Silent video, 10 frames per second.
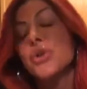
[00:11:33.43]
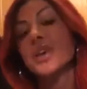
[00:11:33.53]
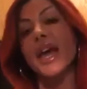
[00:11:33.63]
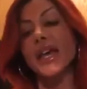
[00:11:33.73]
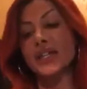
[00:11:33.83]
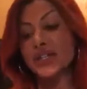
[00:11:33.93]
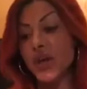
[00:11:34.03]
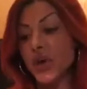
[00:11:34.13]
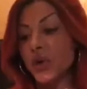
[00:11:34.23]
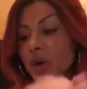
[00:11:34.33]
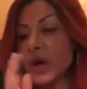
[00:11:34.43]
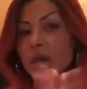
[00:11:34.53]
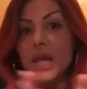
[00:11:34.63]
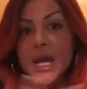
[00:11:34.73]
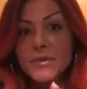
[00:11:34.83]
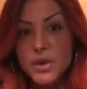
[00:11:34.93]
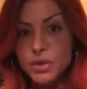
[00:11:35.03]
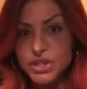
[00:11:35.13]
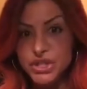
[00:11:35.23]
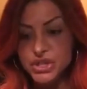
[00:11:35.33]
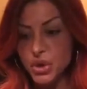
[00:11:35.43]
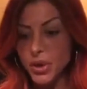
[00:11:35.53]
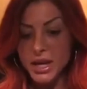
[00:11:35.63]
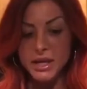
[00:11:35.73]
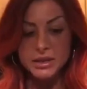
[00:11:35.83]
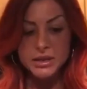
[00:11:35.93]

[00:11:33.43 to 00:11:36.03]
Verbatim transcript: Okay, so a lot of you are just joining.